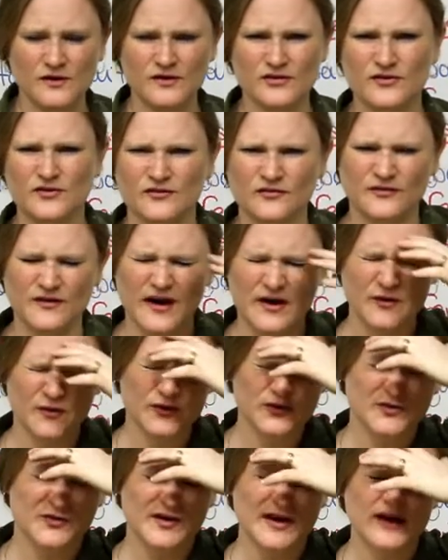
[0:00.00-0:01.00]
is a vowel
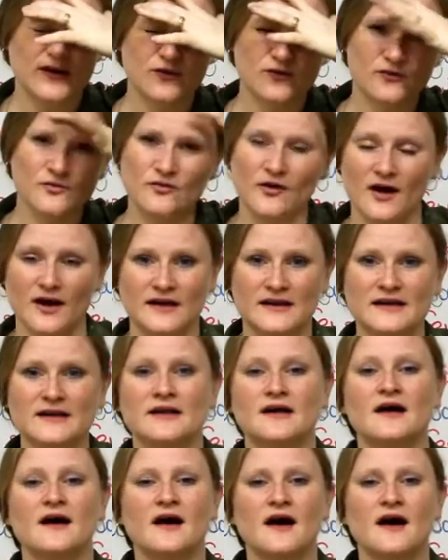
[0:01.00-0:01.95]
sound, Ronnie?